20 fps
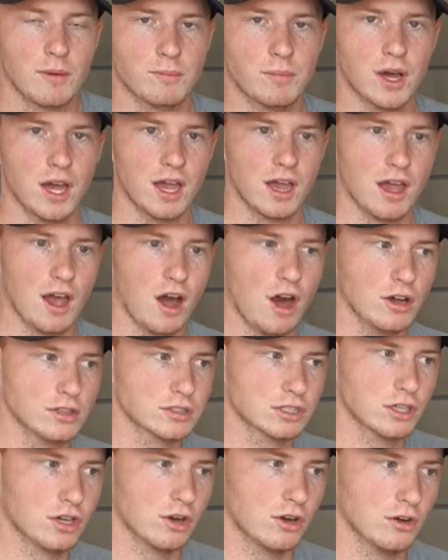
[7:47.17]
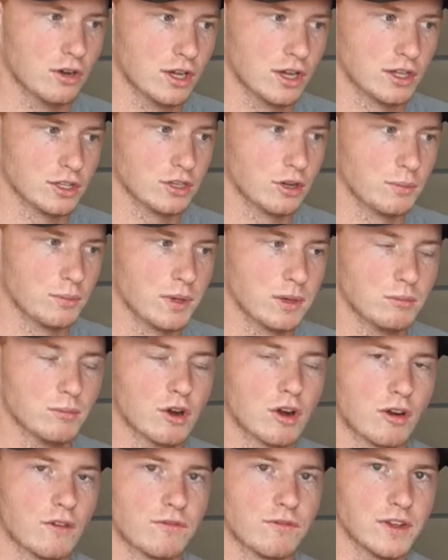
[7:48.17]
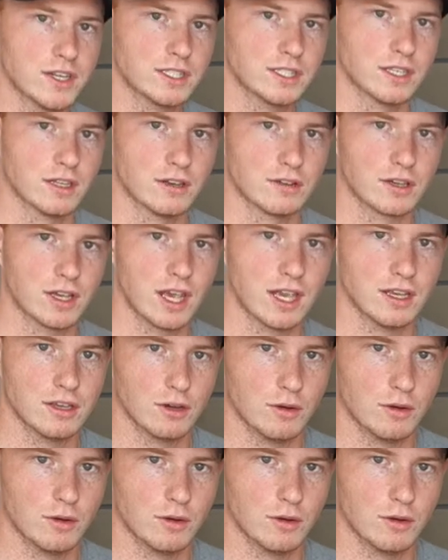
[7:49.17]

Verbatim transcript: but also you'll be more efficient, okay?